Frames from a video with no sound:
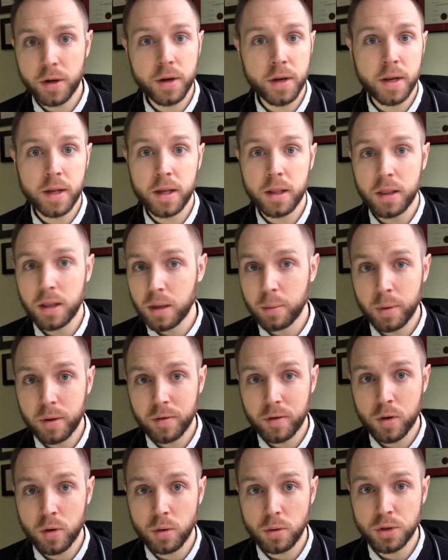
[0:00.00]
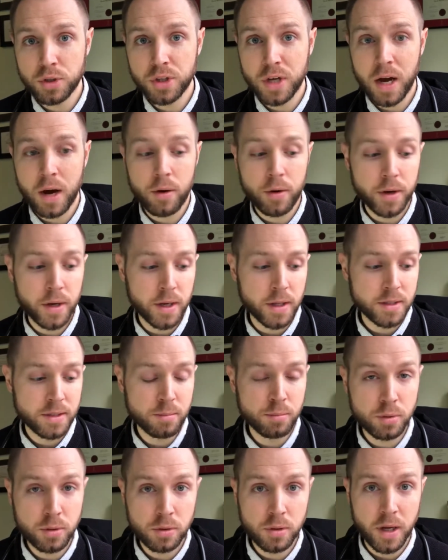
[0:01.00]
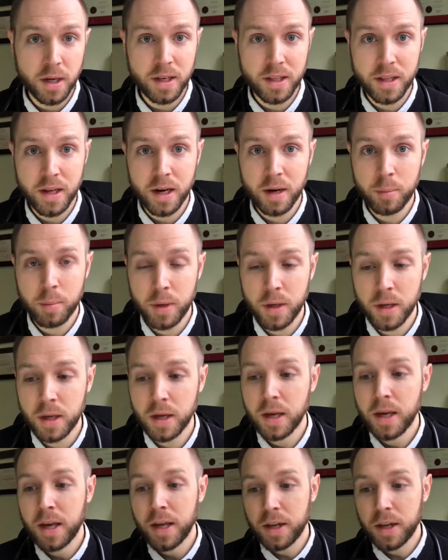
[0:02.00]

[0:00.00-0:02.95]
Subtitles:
you're getting a little bit of a cold shower, you're getting some blue light therapy.